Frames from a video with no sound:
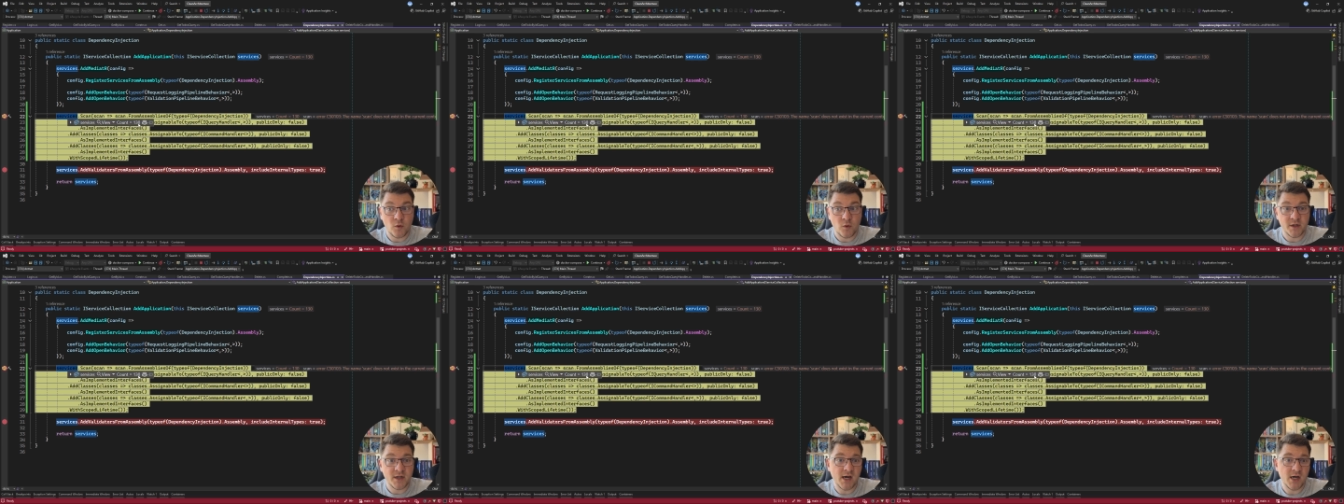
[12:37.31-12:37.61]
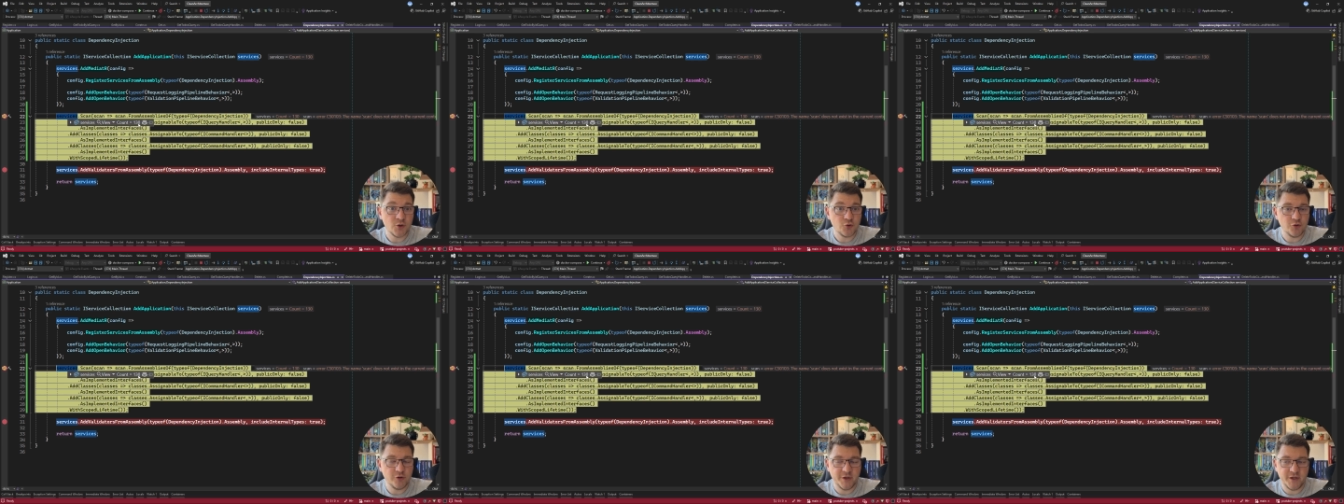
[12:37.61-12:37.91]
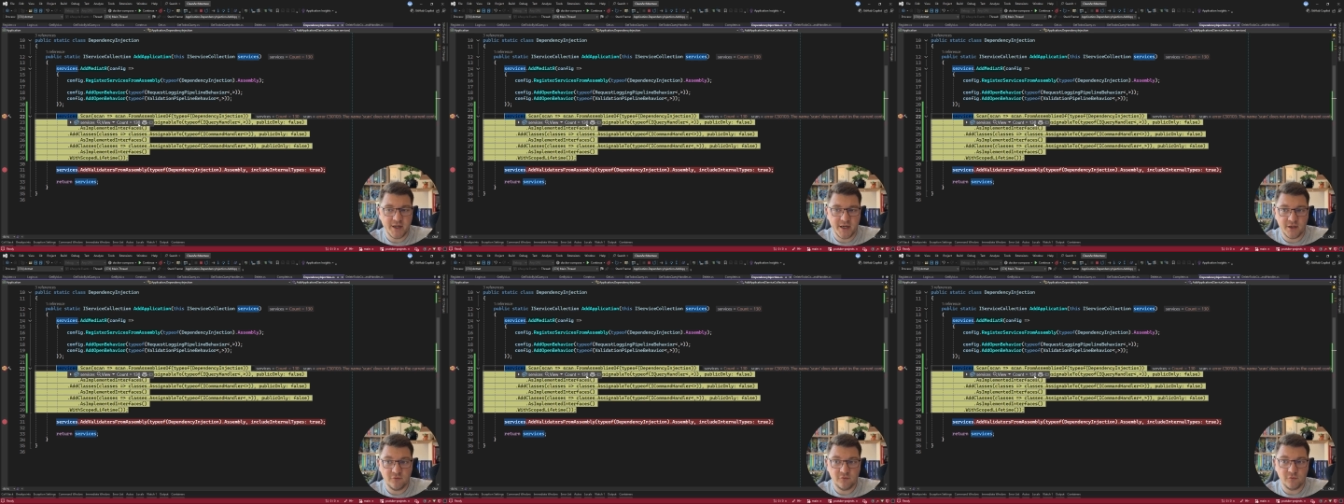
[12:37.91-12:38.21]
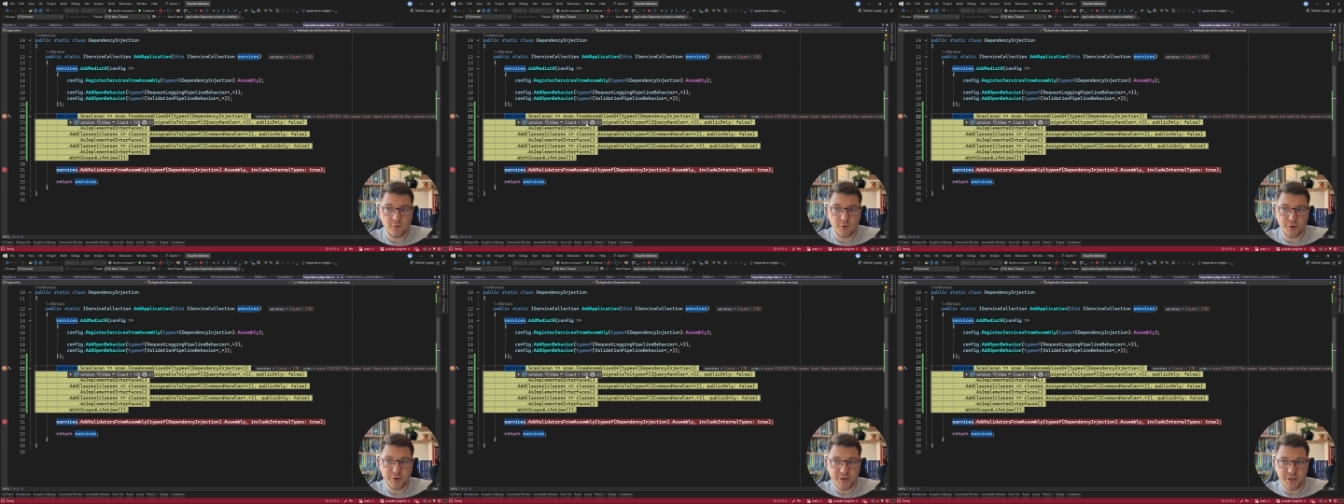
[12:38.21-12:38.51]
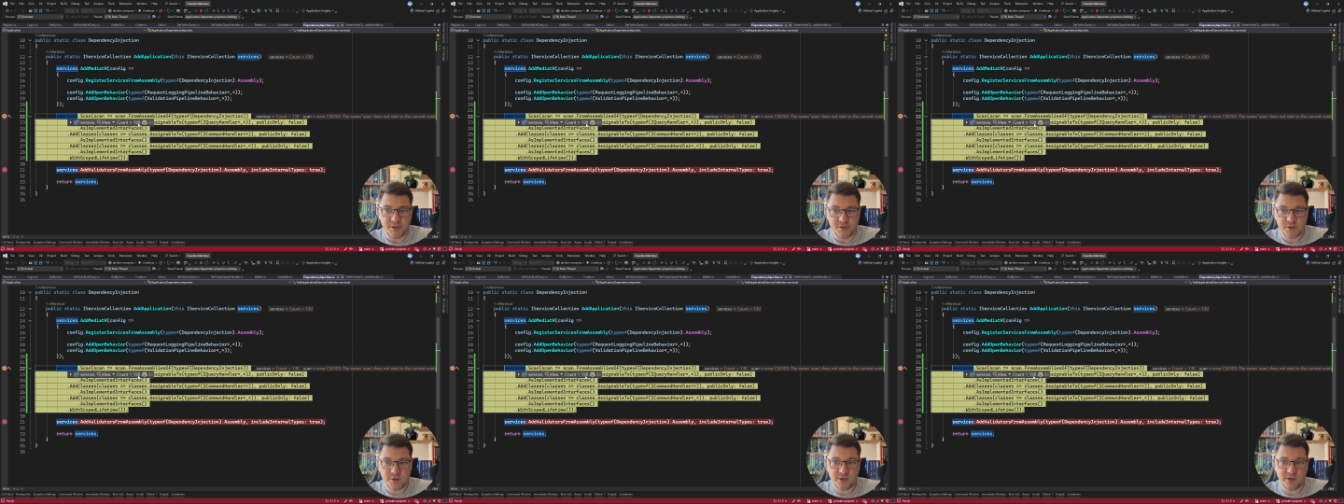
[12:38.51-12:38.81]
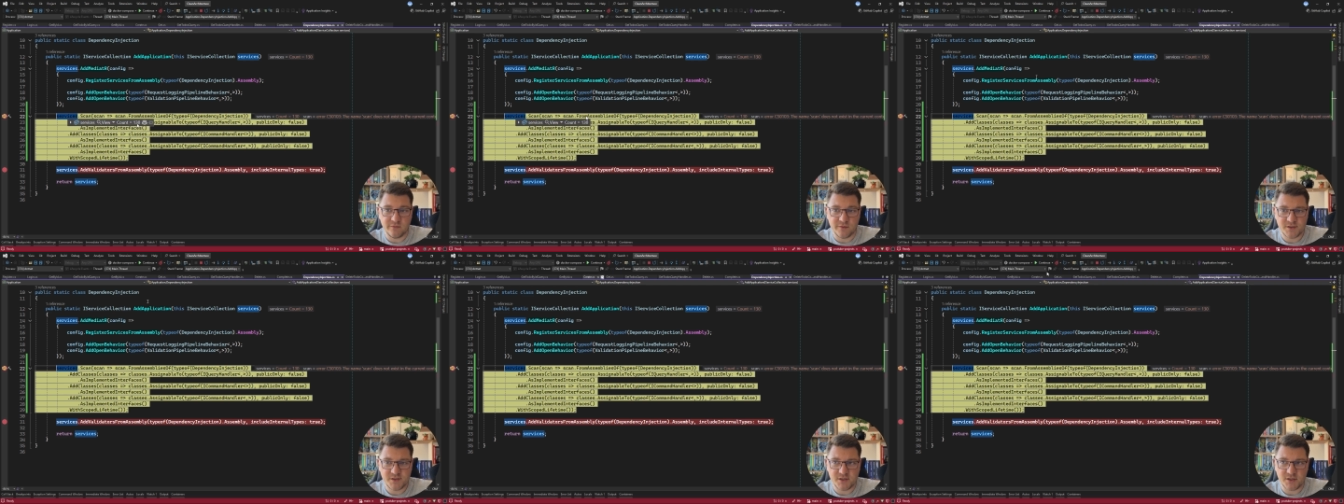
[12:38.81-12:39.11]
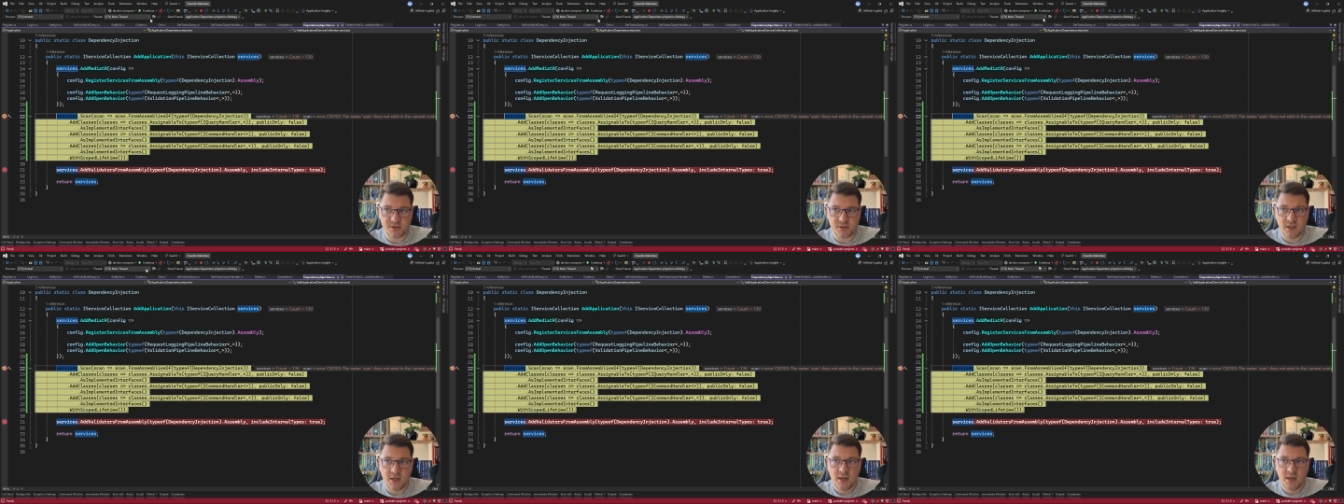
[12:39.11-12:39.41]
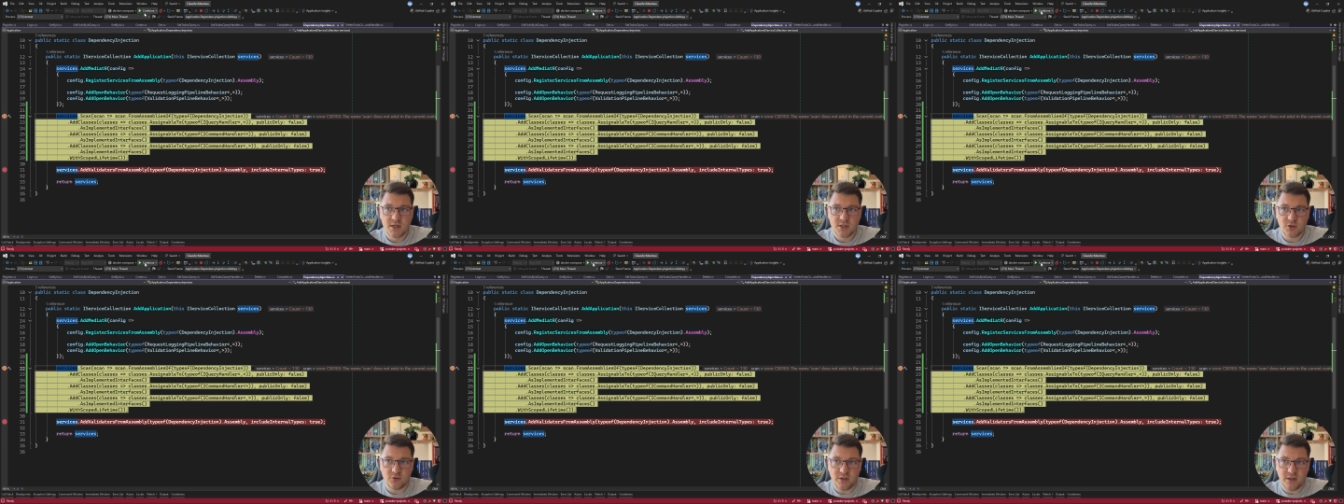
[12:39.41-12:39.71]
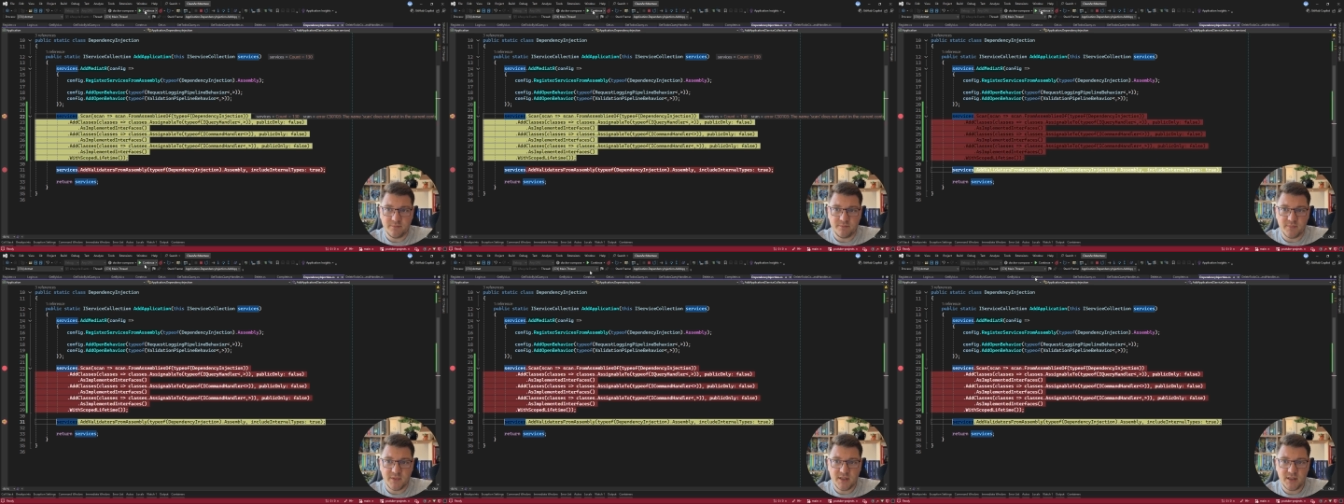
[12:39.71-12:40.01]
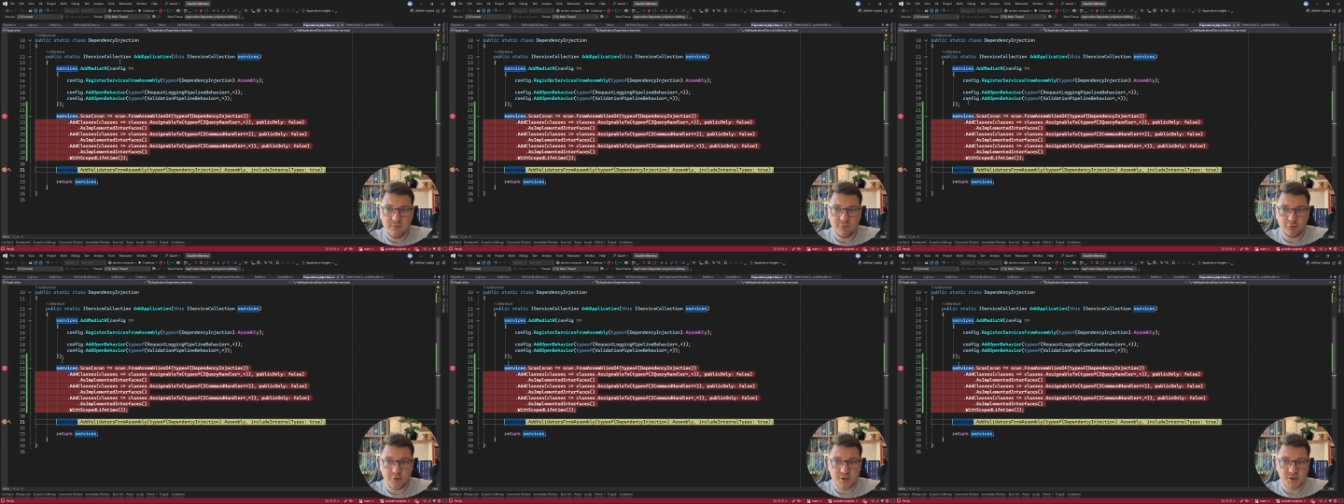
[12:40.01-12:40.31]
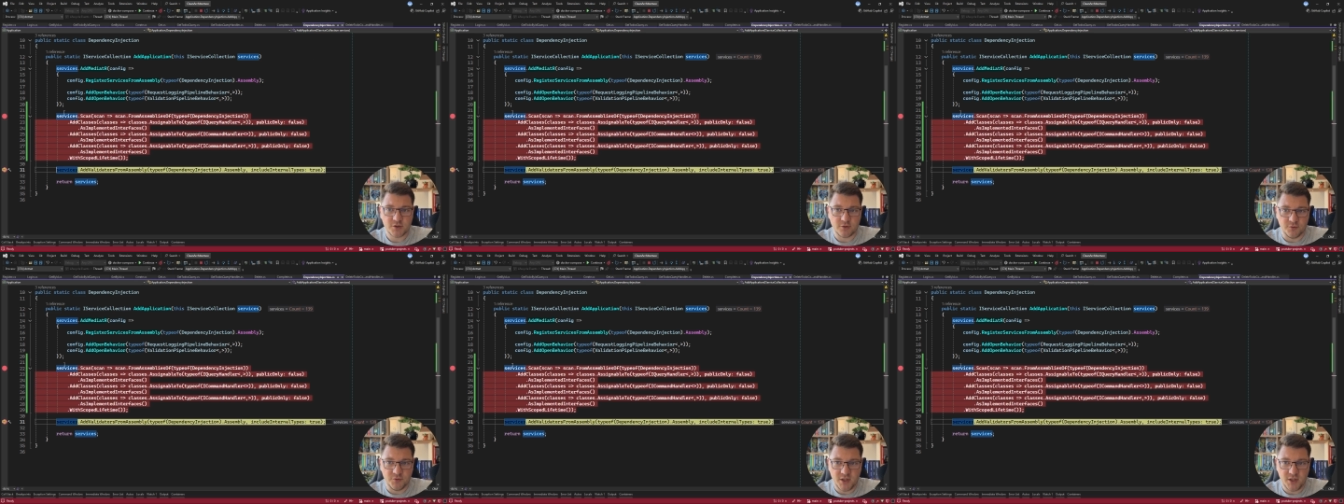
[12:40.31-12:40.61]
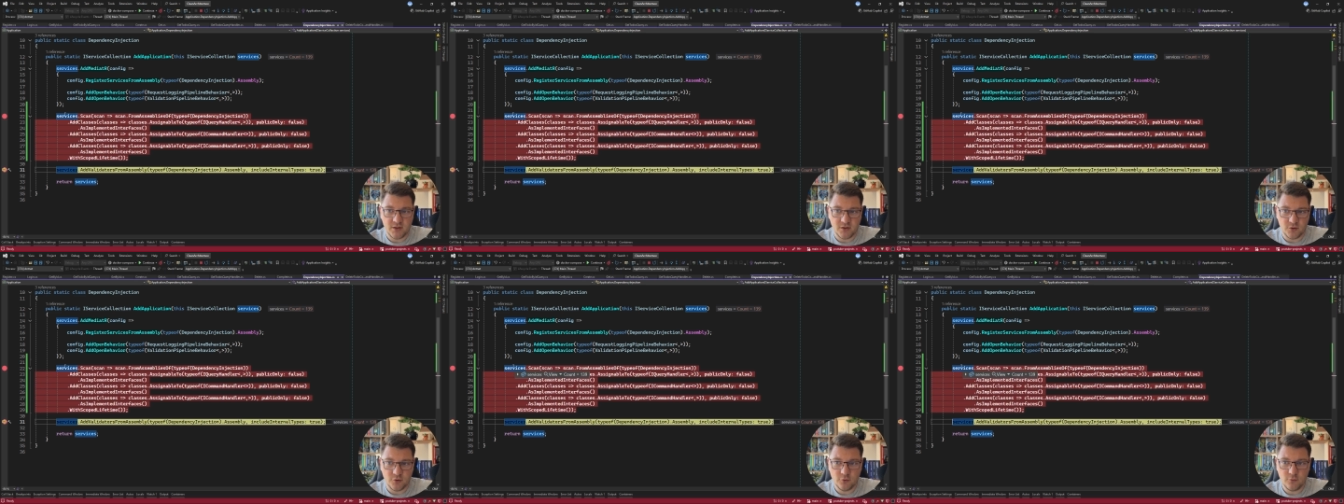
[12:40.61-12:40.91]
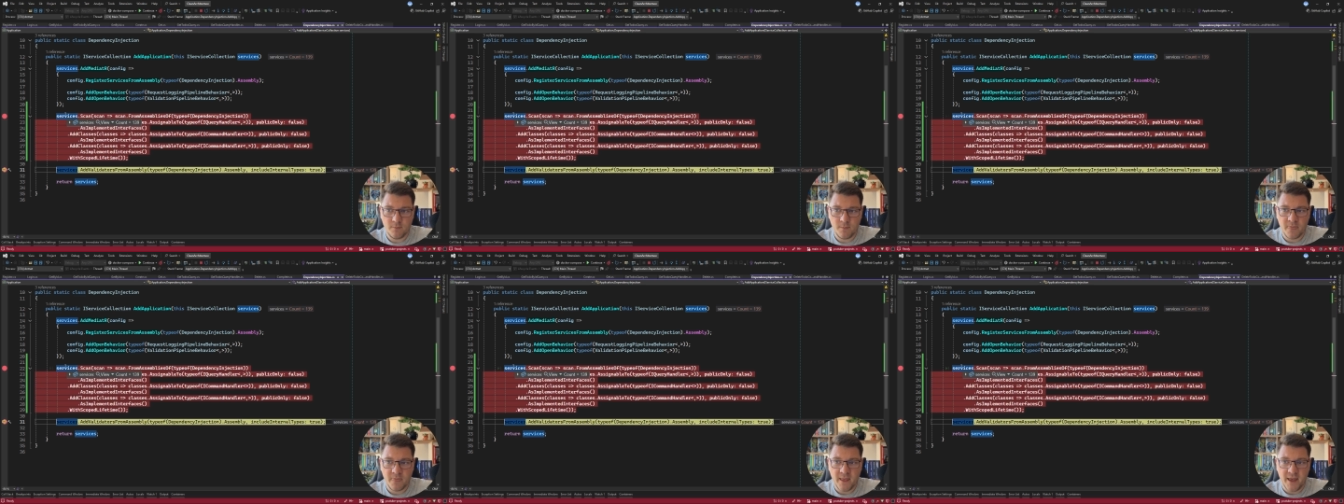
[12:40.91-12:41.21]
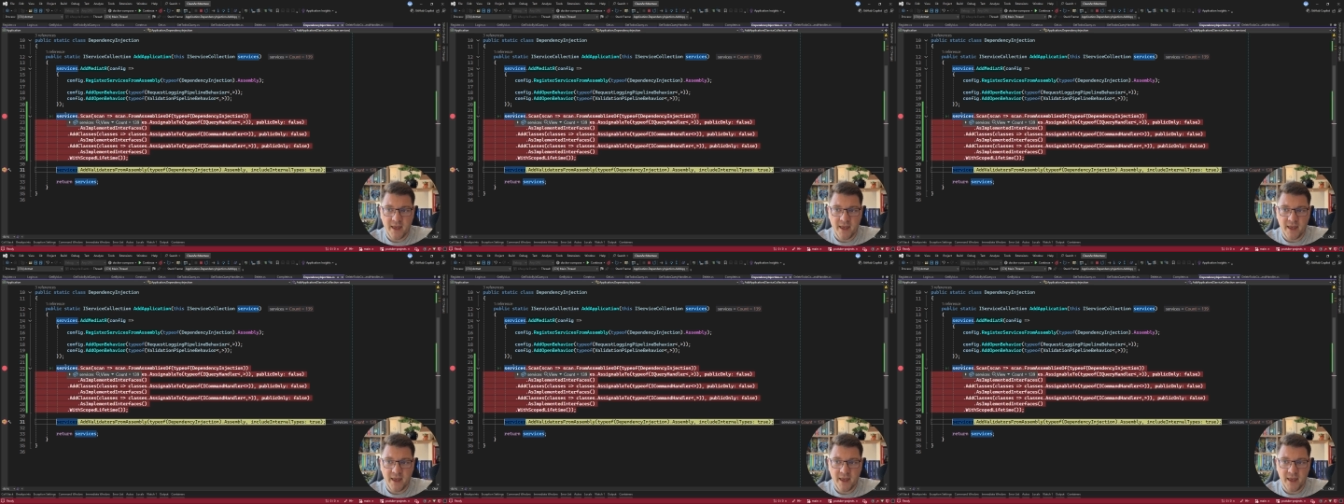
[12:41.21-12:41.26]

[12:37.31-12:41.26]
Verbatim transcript: 130 services. So let me press continue